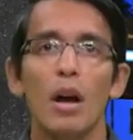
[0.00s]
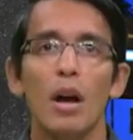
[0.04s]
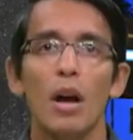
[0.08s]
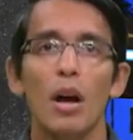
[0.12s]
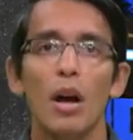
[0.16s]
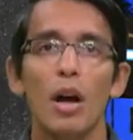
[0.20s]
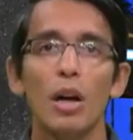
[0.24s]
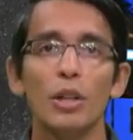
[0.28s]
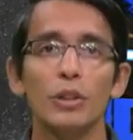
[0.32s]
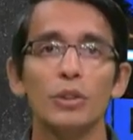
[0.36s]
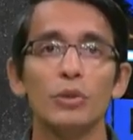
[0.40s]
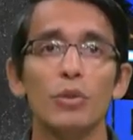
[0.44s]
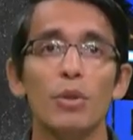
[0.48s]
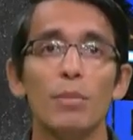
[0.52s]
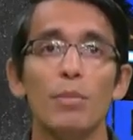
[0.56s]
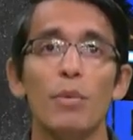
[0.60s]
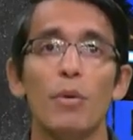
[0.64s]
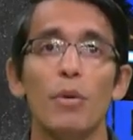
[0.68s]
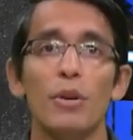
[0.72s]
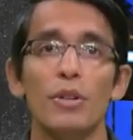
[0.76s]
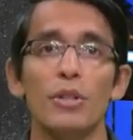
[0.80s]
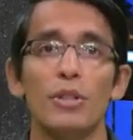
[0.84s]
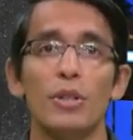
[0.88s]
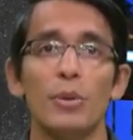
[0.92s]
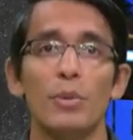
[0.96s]
Also
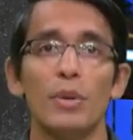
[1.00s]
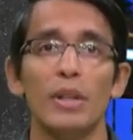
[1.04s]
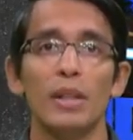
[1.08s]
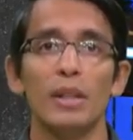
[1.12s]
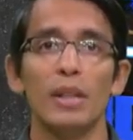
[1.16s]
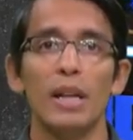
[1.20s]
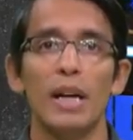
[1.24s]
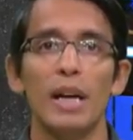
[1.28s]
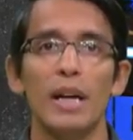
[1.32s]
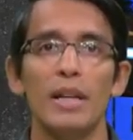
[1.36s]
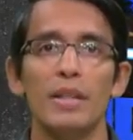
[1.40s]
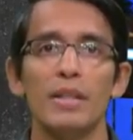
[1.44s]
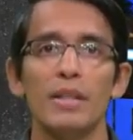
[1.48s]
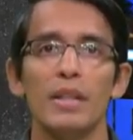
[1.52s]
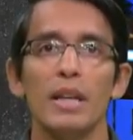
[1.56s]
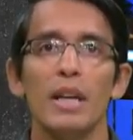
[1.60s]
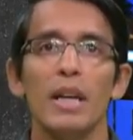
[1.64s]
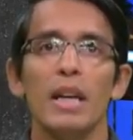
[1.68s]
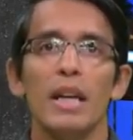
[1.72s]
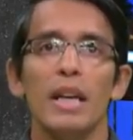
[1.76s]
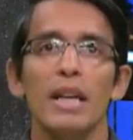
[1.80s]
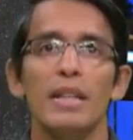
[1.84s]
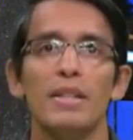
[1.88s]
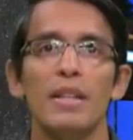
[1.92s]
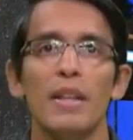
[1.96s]
important to realize
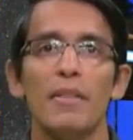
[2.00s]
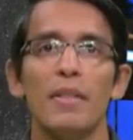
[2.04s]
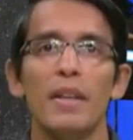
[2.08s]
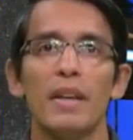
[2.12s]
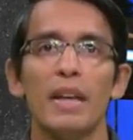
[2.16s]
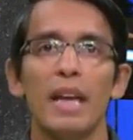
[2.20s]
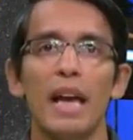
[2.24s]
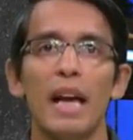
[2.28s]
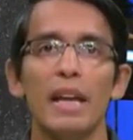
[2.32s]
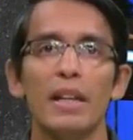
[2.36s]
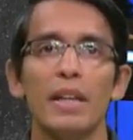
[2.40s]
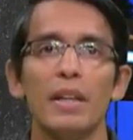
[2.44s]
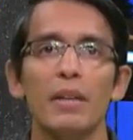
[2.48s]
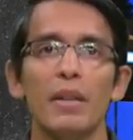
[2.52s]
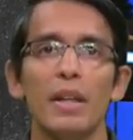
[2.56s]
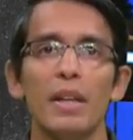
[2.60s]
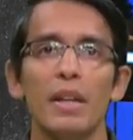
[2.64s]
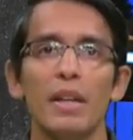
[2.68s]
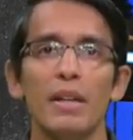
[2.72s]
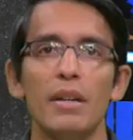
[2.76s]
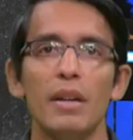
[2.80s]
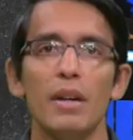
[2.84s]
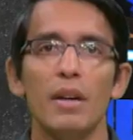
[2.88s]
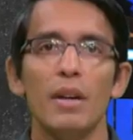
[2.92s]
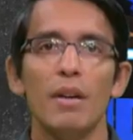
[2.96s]
is that the
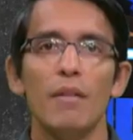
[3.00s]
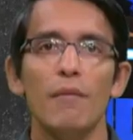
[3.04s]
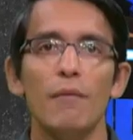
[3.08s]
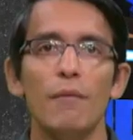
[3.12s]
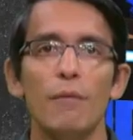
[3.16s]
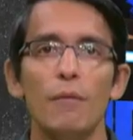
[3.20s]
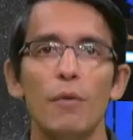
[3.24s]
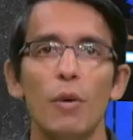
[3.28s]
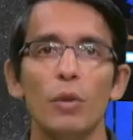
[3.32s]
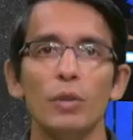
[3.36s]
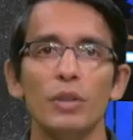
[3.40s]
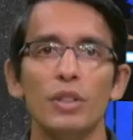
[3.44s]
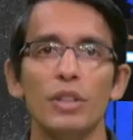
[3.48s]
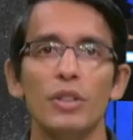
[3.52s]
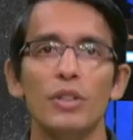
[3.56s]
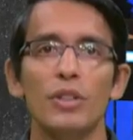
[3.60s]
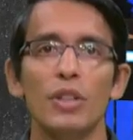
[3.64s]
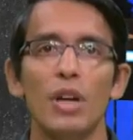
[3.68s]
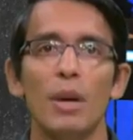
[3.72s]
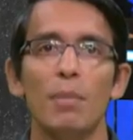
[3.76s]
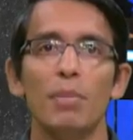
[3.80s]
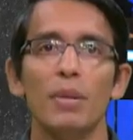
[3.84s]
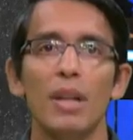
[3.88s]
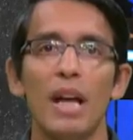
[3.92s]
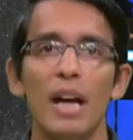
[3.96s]
calculated voltage
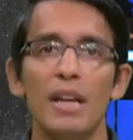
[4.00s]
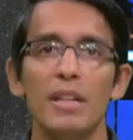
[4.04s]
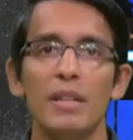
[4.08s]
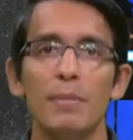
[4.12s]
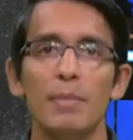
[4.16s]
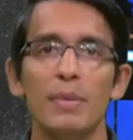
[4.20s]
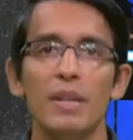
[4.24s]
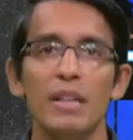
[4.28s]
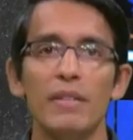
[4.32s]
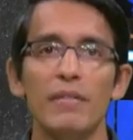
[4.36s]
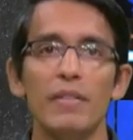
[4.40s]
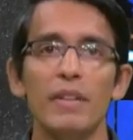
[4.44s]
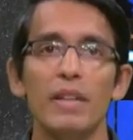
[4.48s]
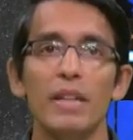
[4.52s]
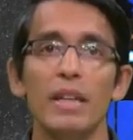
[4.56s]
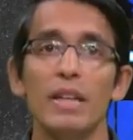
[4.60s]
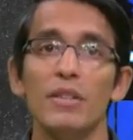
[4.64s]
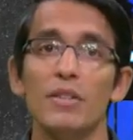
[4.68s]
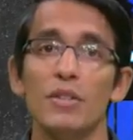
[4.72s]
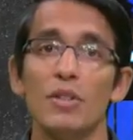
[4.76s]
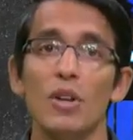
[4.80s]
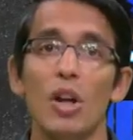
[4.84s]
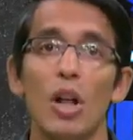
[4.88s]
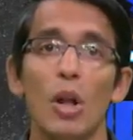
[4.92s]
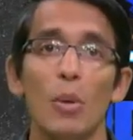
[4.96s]
applied to PV
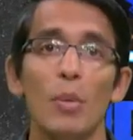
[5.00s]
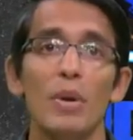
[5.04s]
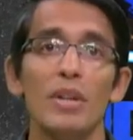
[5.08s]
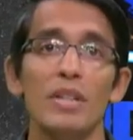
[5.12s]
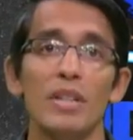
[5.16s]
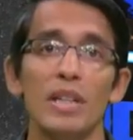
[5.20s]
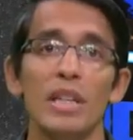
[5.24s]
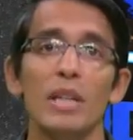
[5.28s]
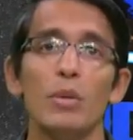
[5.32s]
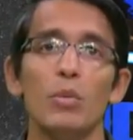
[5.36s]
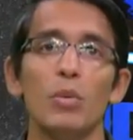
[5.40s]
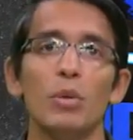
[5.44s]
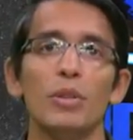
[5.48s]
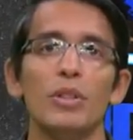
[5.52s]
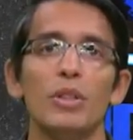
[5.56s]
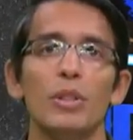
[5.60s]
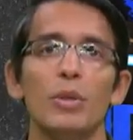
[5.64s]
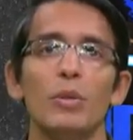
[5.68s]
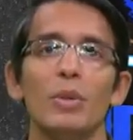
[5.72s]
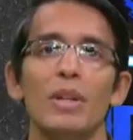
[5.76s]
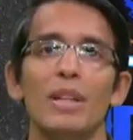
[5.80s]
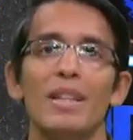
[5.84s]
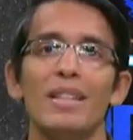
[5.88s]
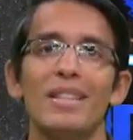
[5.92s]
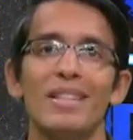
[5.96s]
isn't always equal to
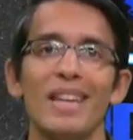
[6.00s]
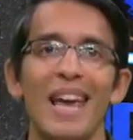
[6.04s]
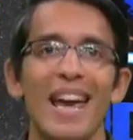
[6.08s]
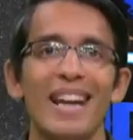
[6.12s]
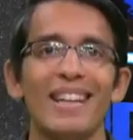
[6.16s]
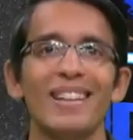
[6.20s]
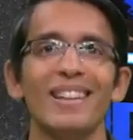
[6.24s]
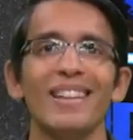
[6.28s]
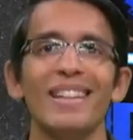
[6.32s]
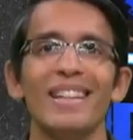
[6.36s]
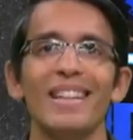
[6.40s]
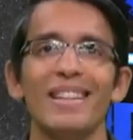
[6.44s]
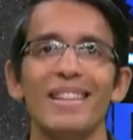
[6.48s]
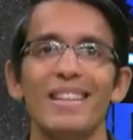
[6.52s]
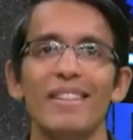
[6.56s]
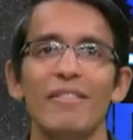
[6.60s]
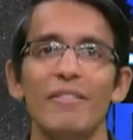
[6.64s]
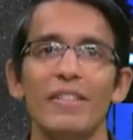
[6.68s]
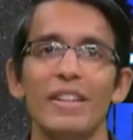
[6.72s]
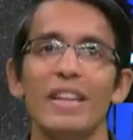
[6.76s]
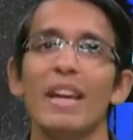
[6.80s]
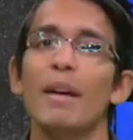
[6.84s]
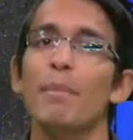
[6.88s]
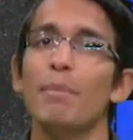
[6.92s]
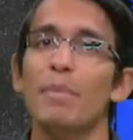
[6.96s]
exactly the
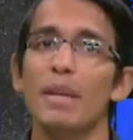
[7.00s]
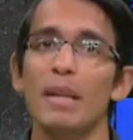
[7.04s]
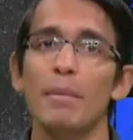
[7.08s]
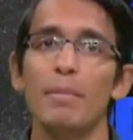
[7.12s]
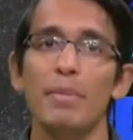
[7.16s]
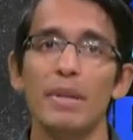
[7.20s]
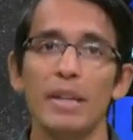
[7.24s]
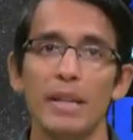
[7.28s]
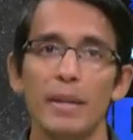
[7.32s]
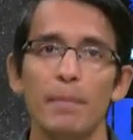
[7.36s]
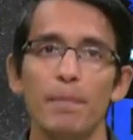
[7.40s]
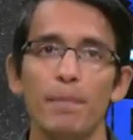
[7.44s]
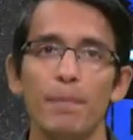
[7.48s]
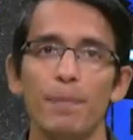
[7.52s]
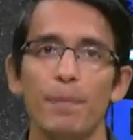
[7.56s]
VMPP.